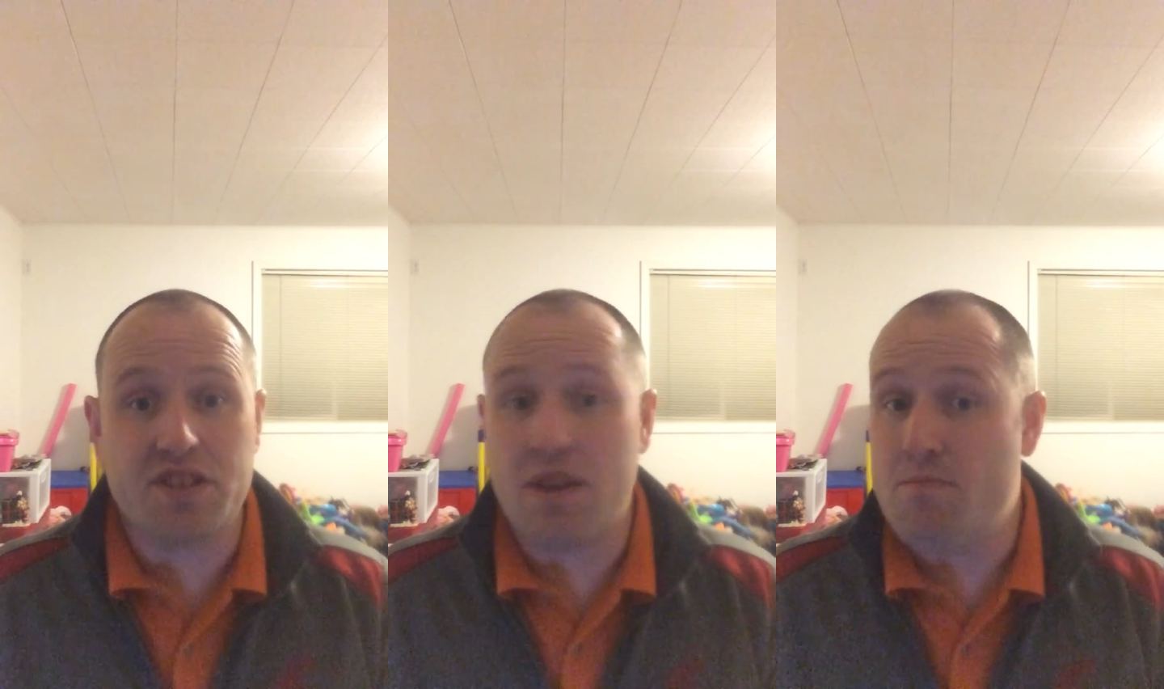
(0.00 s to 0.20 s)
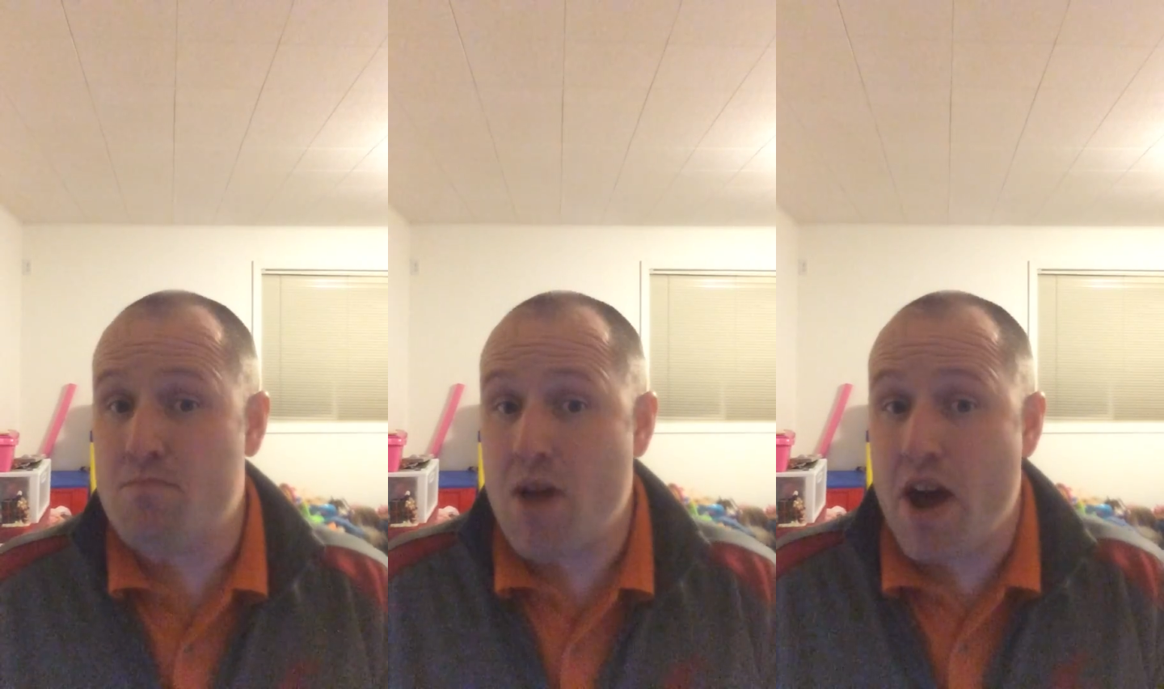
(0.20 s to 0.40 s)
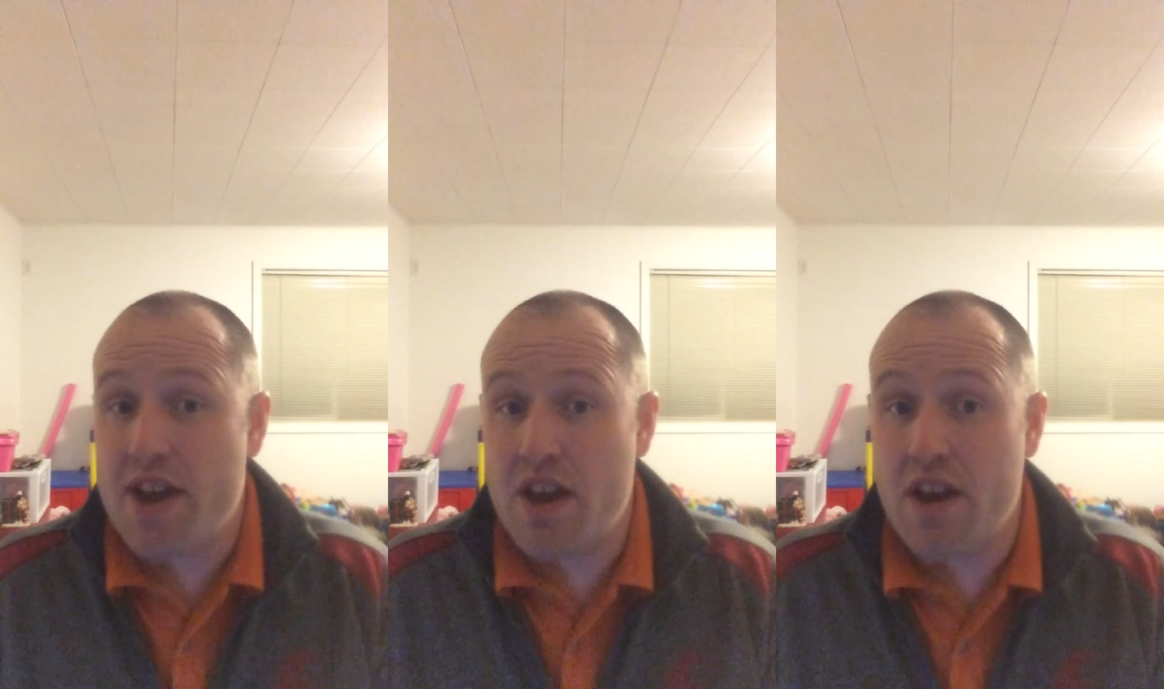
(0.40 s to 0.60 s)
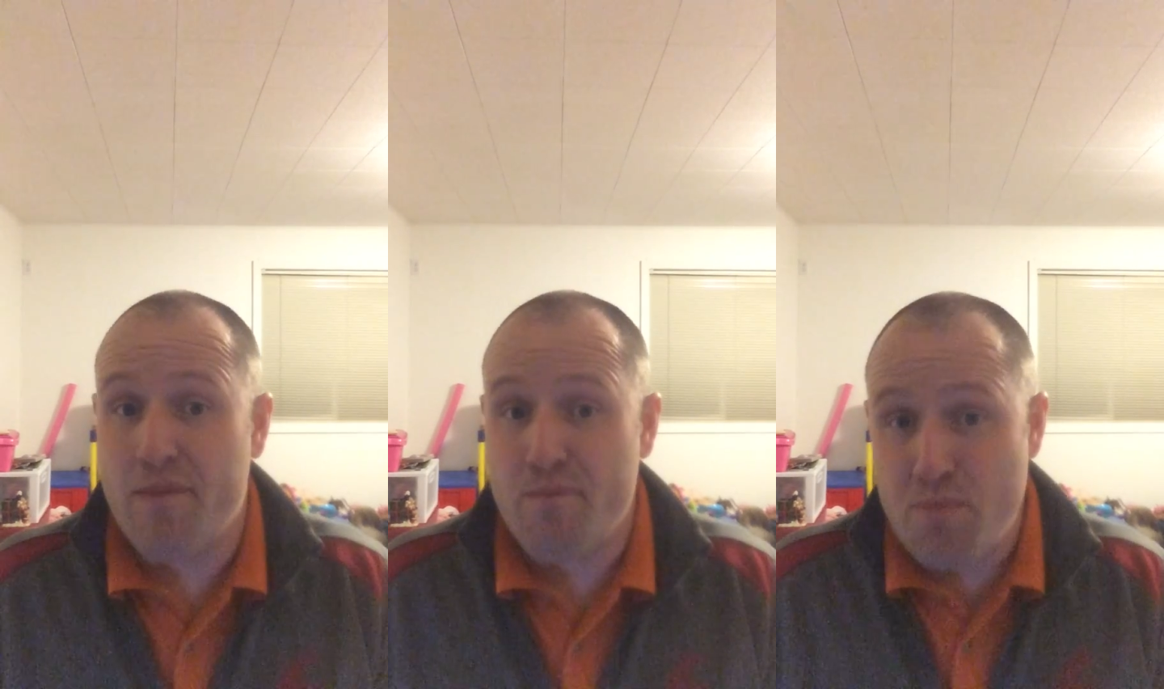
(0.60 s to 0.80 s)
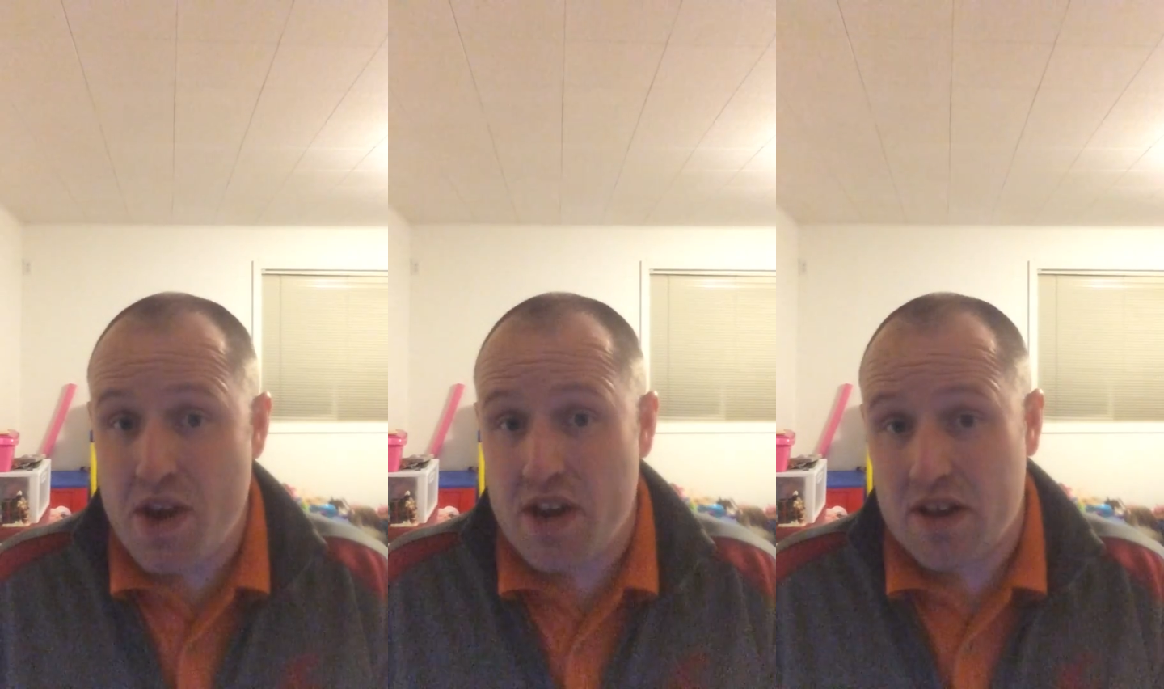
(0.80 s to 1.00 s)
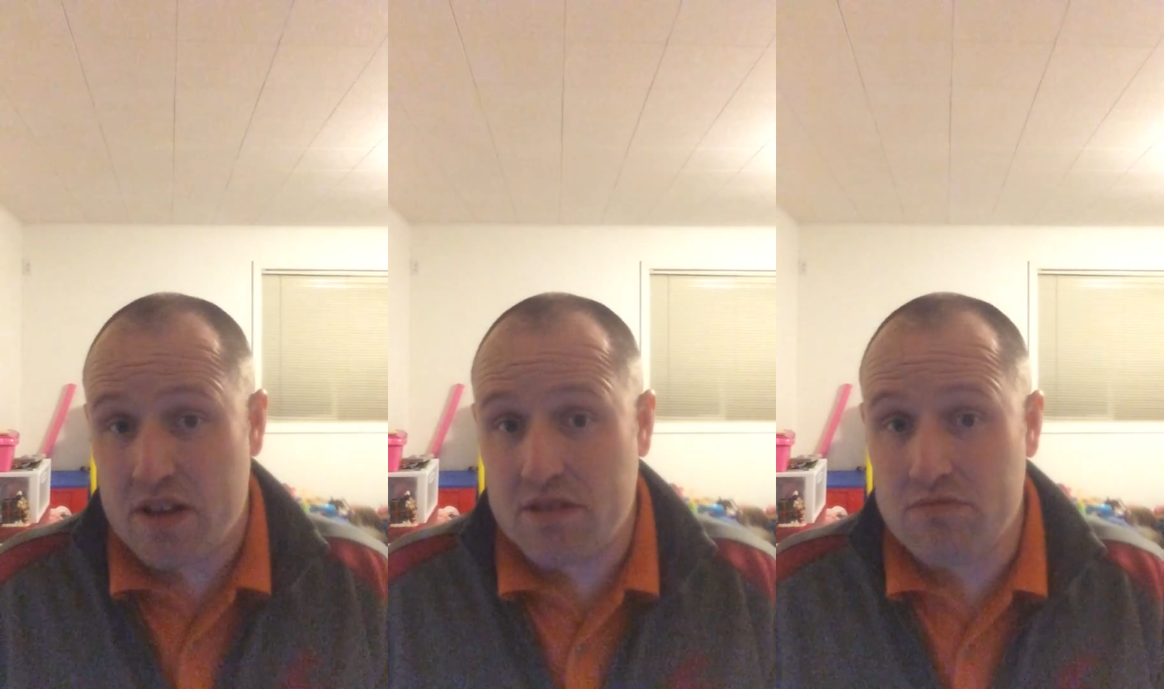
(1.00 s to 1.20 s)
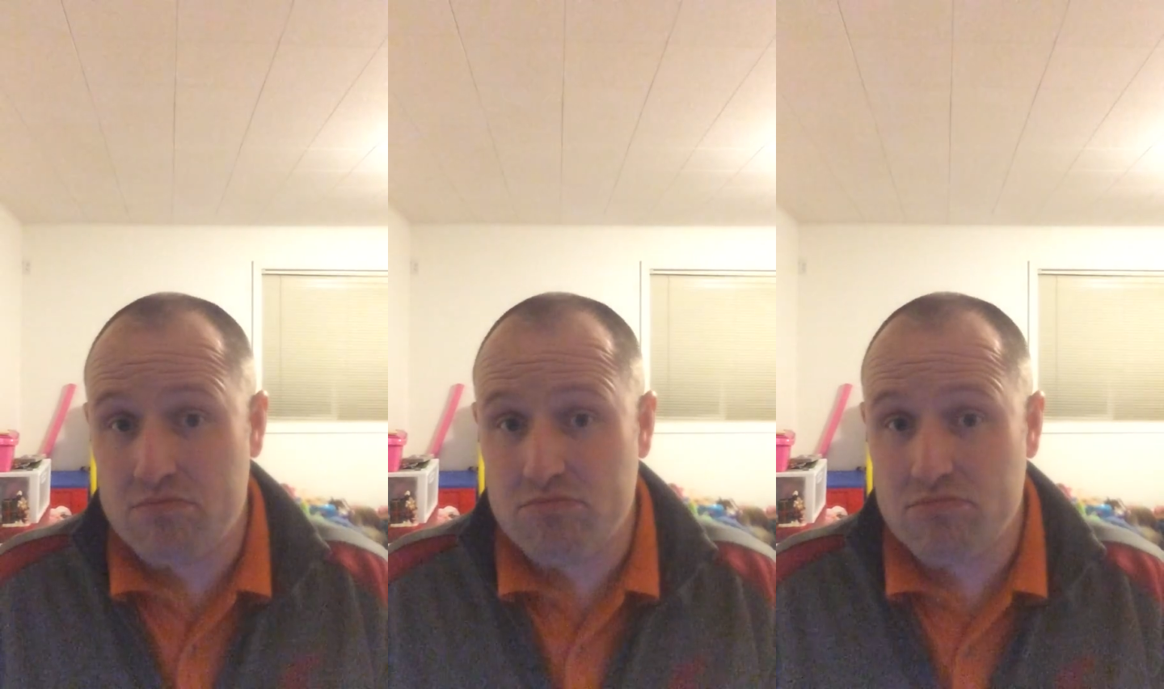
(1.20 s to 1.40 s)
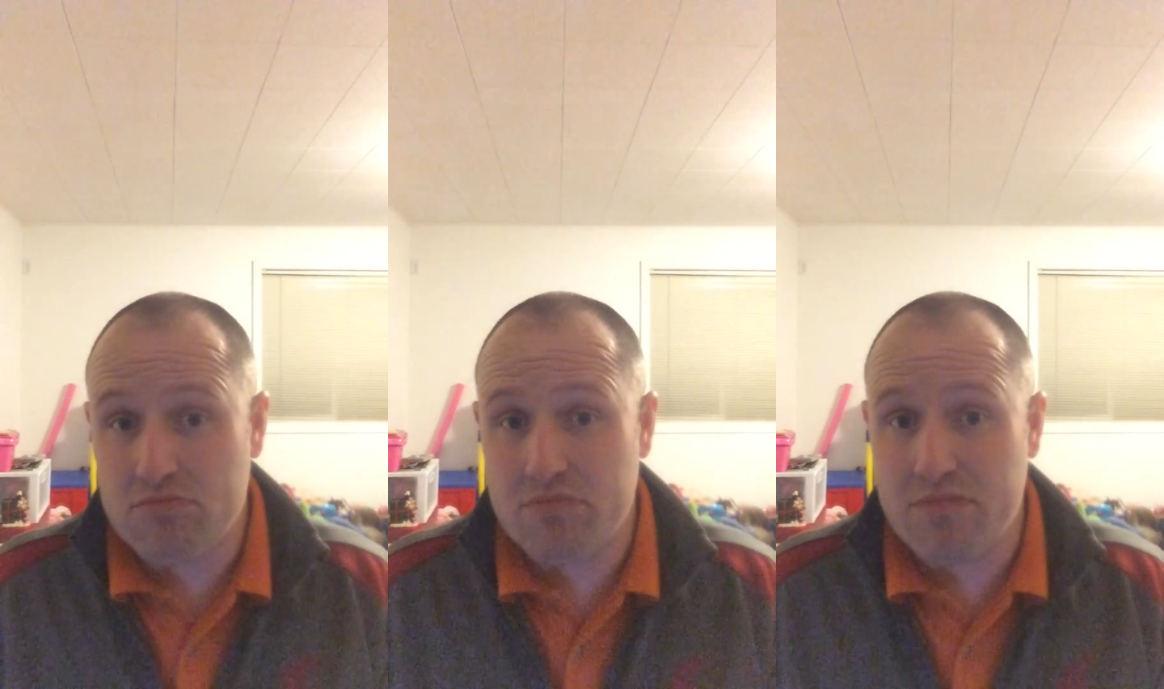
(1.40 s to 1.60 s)
there may have been
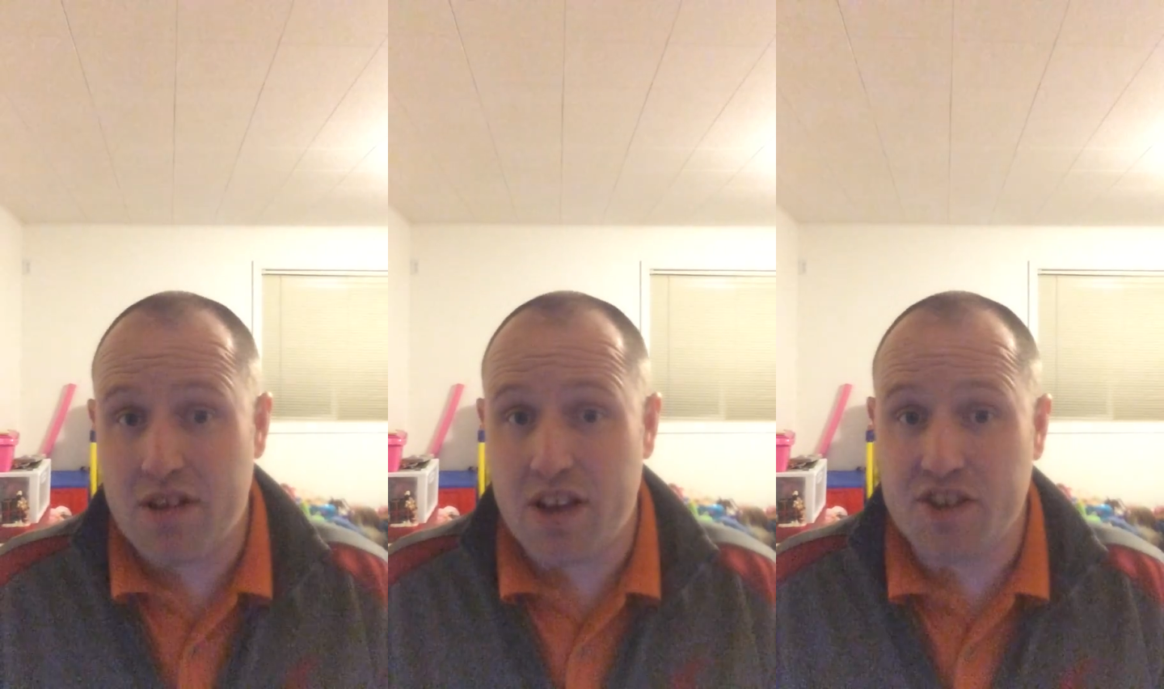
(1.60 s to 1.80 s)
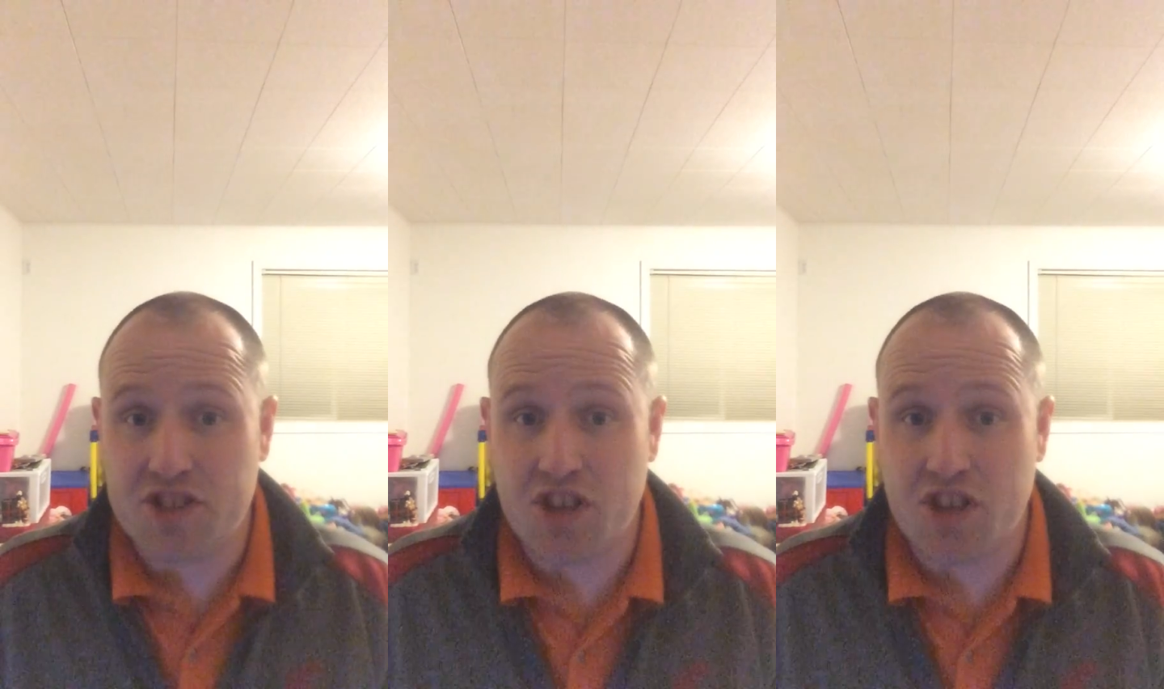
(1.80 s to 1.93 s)
a